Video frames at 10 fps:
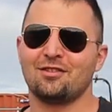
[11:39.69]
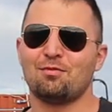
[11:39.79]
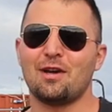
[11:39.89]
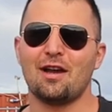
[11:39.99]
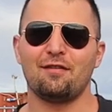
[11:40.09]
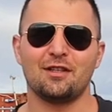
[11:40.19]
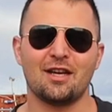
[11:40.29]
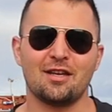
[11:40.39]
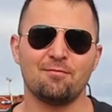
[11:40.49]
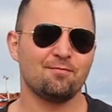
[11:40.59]
to my
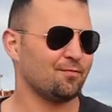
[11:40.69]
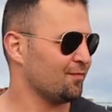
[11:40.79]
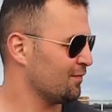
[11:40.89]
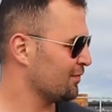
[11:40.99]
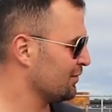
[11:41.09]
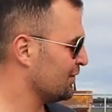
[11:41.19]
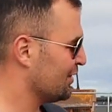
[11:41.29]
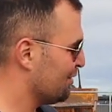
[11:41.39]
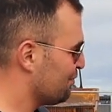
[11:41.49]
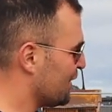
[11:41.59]
everyday
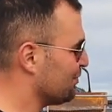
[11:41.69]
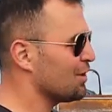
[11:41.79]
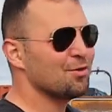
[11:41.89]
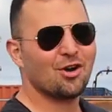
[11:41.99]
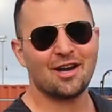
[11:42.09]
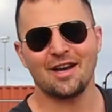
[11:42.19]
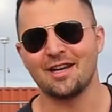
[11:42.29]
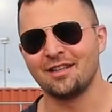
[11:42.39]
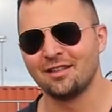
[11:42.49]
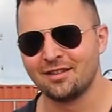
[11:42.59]
BMW
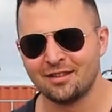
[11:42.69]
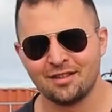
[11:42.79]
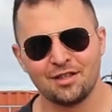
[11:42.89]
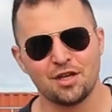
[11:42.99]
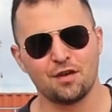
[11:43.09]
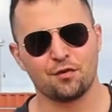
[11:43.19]
i8.